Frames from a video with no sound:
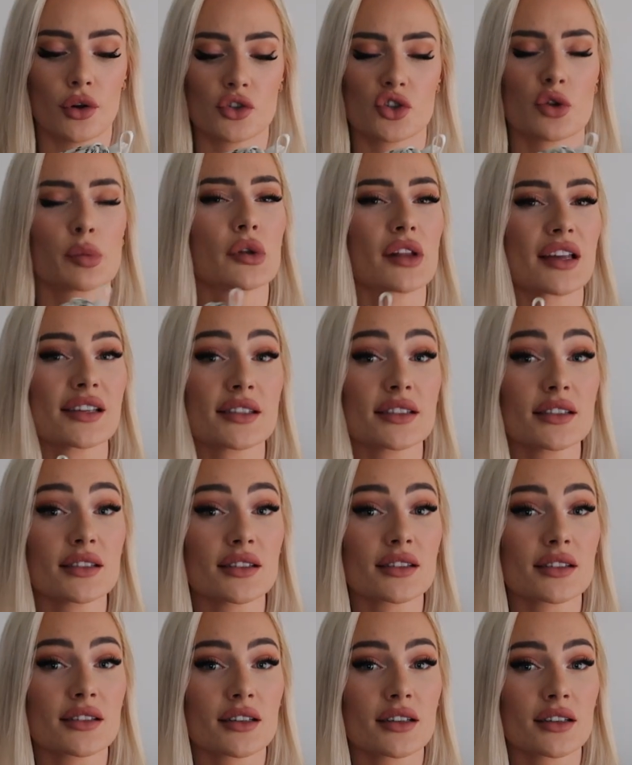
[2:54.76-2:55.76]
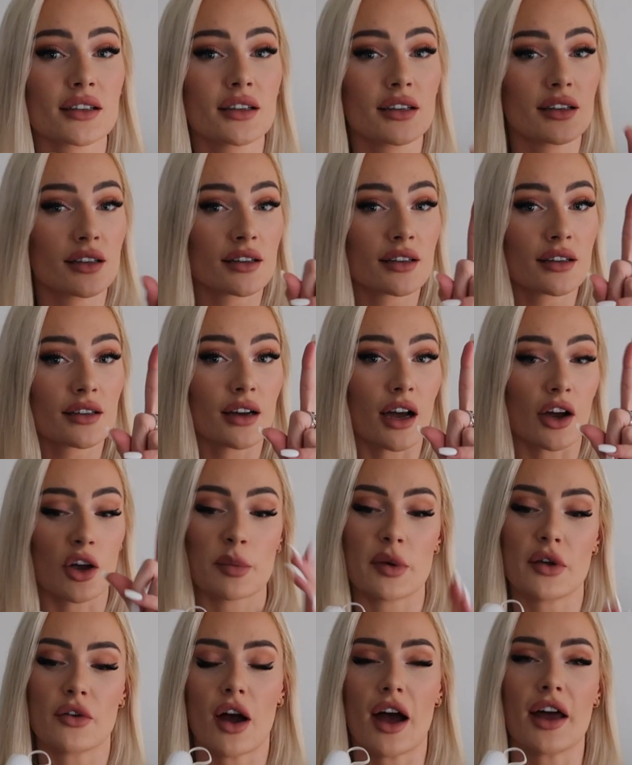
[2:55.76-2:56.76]
triple S's? I could
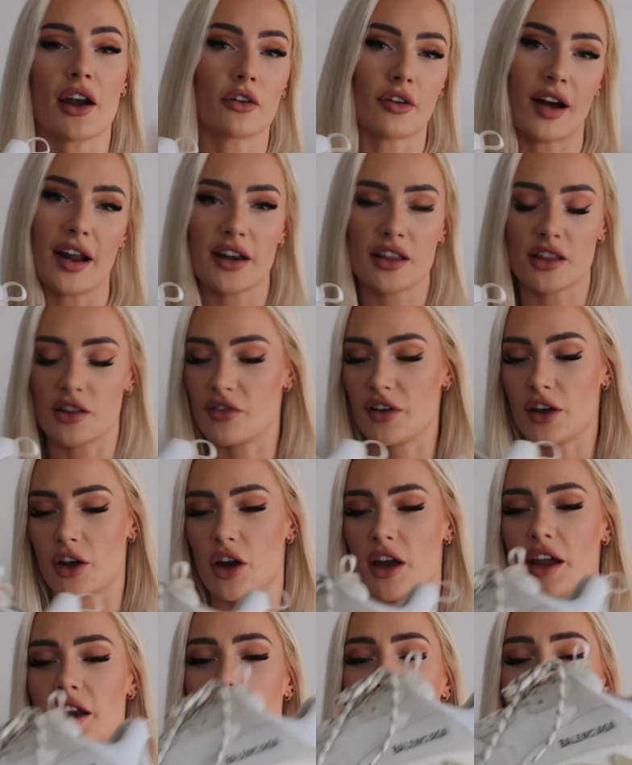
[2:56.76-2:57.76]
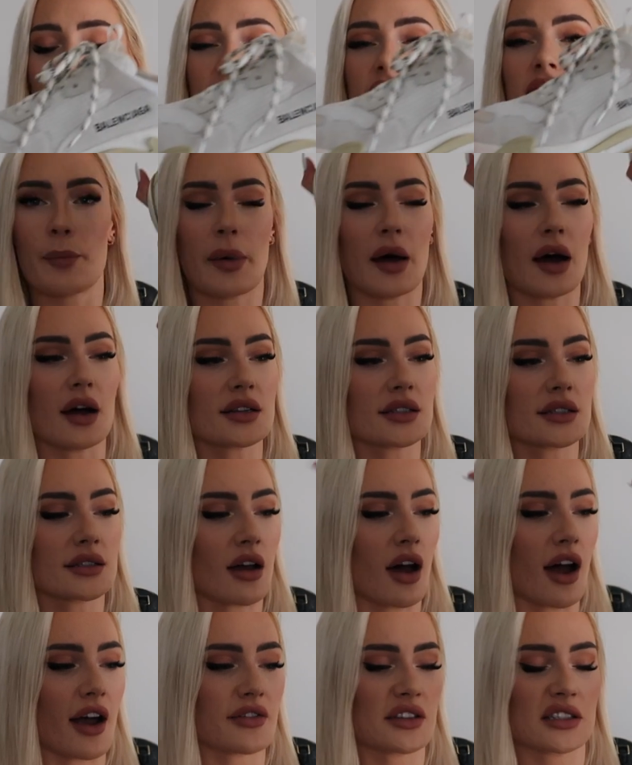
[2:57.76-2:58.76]
be right. I'll write it in the video anyways. But
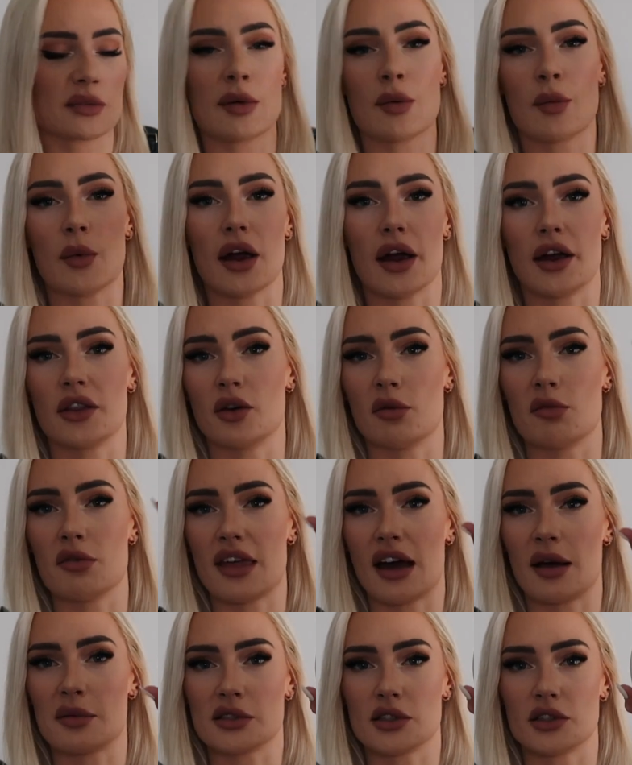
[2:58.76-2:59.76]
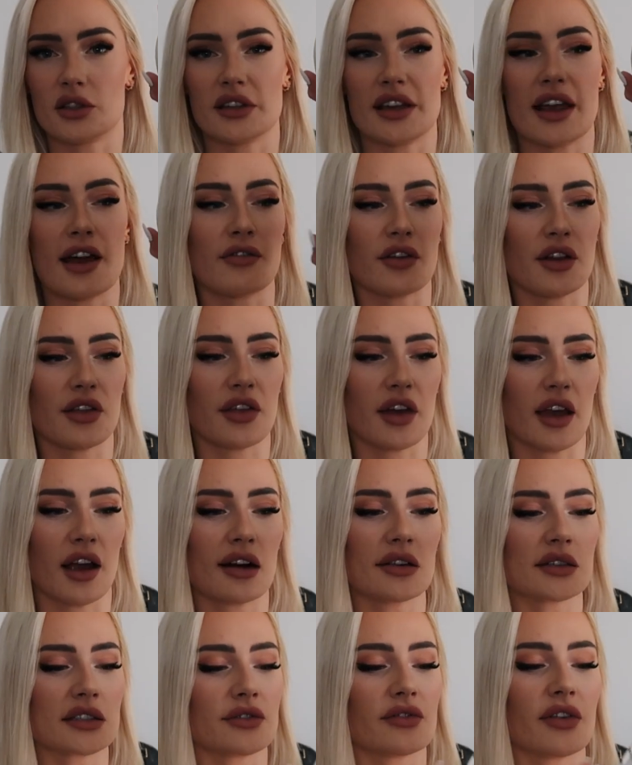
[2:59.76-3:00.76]
I've just been wearing them with absolutely everything.
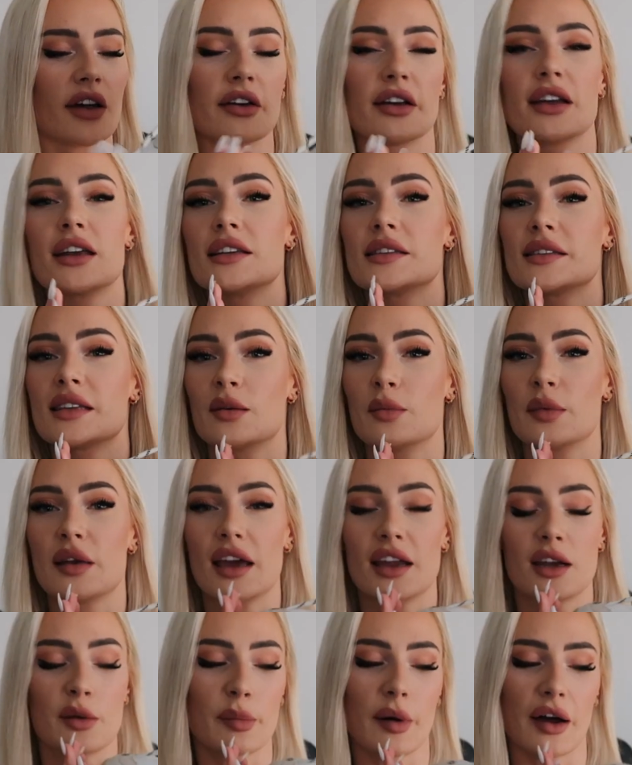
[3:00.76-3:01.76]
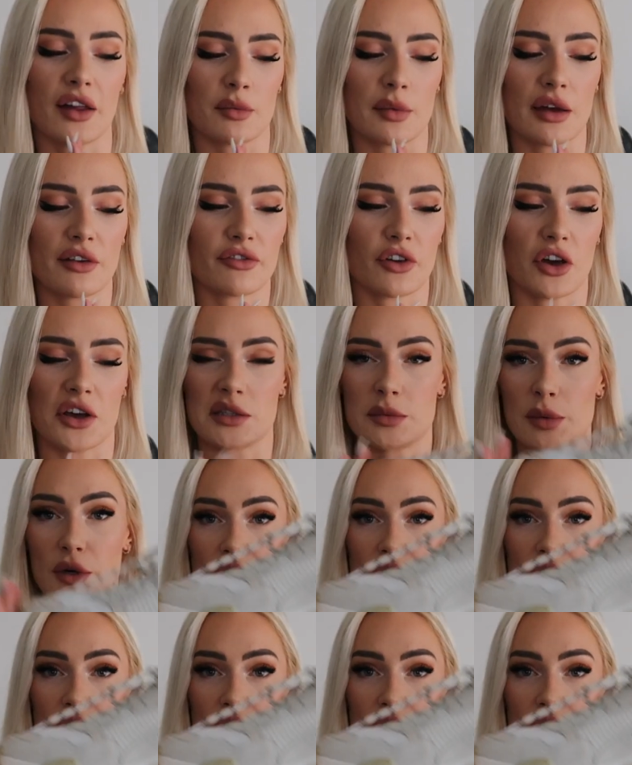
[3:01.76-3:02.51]
I was very intimidated by them at first